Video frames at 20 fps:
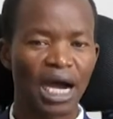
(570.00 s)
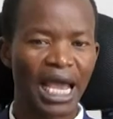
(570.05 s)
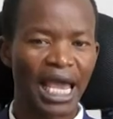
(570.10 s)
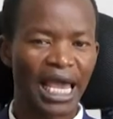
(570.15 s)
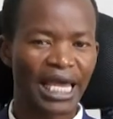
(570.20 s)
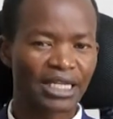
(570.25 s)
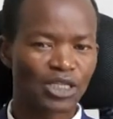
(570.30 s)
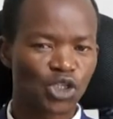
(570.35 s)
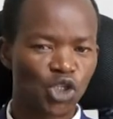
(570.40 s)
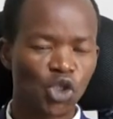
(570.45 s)

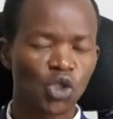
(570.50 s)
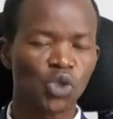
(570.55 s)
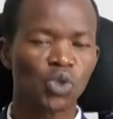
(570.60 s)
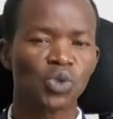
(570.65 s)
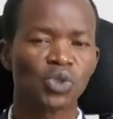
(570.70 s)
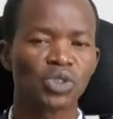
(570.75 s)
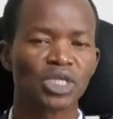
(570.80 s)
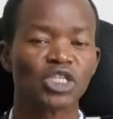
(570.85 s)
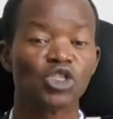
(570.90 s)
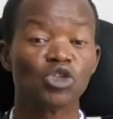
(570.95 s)

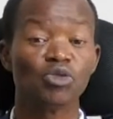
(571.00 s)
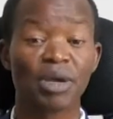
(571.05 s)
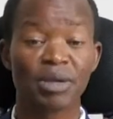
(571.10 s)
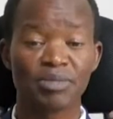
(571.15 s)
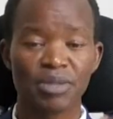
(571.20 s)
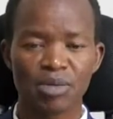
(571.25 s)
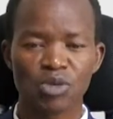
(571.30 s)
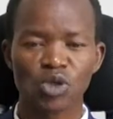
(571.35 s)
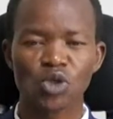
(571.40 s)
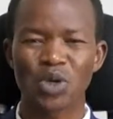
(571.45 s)
ensure that you may
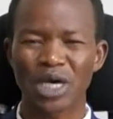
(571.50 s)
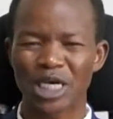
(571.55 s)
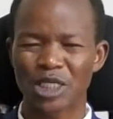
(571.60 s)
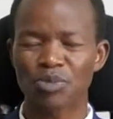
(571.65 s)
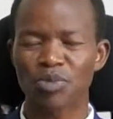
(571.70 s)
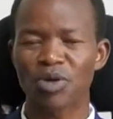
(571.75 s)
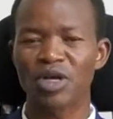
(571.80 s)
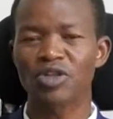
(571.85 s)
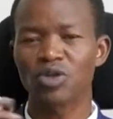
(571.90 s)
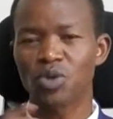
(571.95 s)
be able to
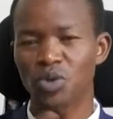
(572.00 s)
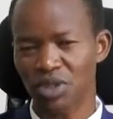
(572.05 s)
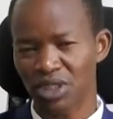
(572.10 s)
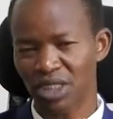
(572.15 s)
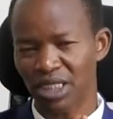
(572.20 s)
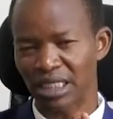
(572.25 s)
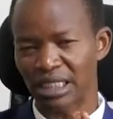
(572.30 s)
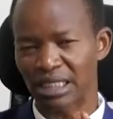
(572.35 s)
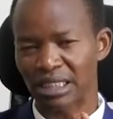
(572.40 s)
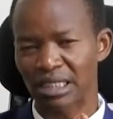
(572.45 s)
exploit those
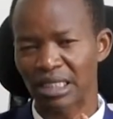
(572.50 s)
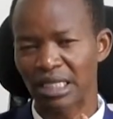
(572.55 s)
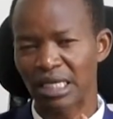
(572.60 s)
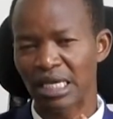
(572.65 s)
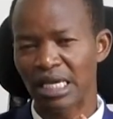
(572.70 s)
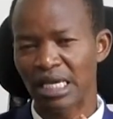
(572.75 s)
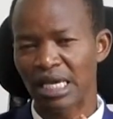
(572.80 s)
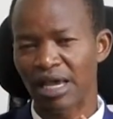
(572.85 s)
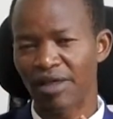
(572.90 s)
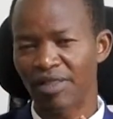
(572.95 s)
things
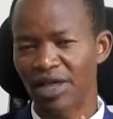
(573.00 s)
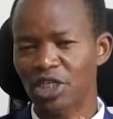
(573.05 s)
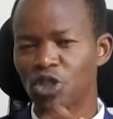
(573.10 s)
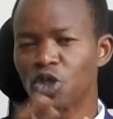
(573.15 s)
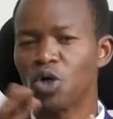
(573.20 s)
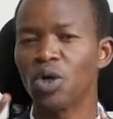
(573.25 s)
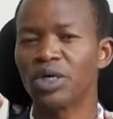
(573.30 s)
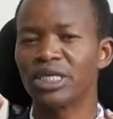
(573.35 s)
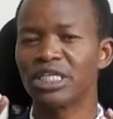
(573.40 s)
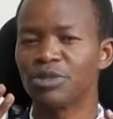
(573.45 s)

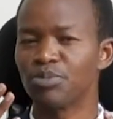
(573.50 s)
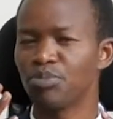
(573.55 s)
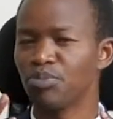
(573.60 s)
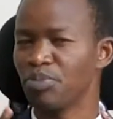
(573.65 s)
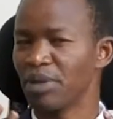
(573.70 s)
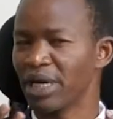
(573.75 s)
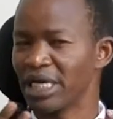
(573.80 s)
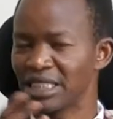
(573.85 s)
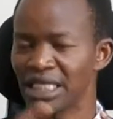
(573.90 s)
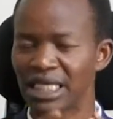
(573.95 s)
that God is
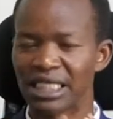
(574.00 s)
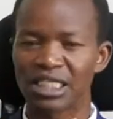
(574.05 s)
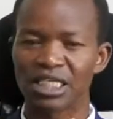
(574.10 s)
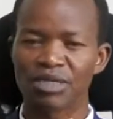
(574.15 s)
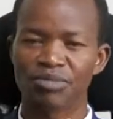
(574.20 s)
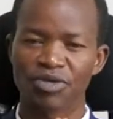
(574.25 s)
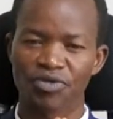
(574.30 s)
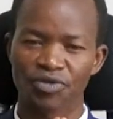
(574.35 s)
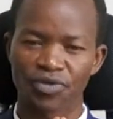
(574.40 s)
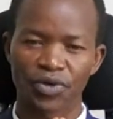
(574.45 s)

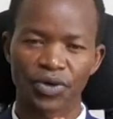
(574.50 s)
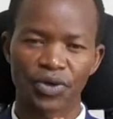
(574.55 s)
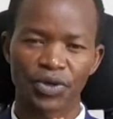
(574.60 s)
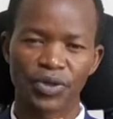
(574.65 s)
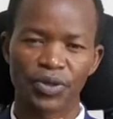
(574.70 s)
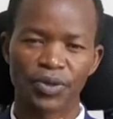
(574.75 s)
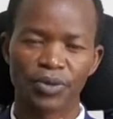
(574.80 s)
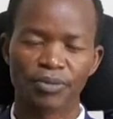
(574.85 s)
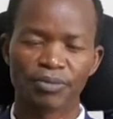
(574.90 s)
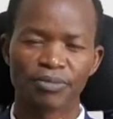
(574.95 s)
presenting before
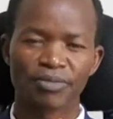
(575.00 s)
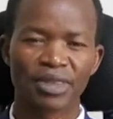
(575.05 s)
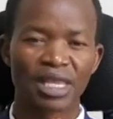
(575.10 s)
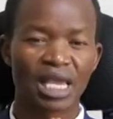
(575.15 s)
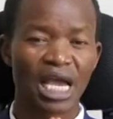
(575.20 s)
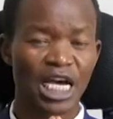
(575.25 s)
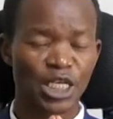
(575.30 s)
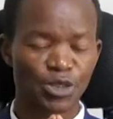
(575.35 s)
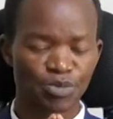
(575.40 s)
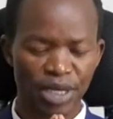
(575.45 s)
you
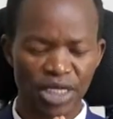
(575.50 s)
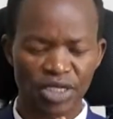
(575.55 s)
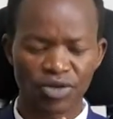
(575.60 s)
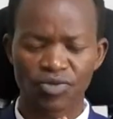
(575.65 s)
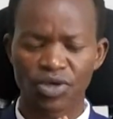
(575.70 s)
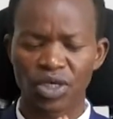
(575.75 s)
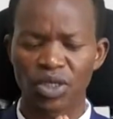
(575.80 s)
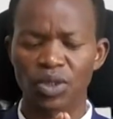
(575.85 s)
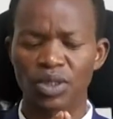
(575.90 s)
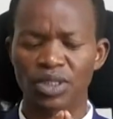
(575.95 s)
as part
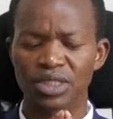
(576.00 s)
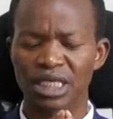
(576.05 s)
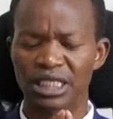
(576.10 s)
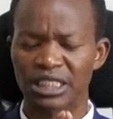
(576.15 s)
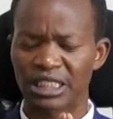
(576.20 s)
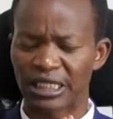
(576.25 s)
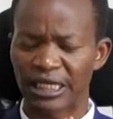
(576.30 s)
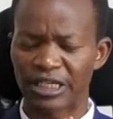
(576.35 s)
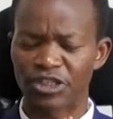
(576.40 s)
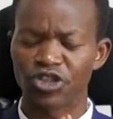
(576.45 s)
of your goal
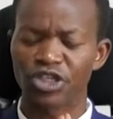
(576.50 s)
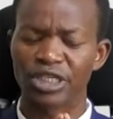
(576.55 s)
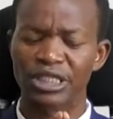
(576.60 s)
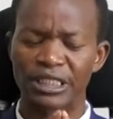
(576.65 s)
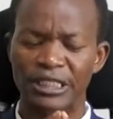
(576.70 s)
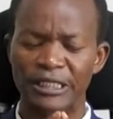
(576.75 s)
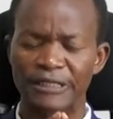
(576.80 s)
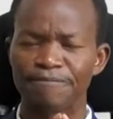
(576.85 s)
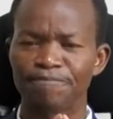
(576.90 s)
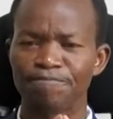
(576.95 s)
setting
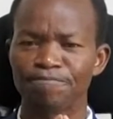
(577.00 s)
agenda.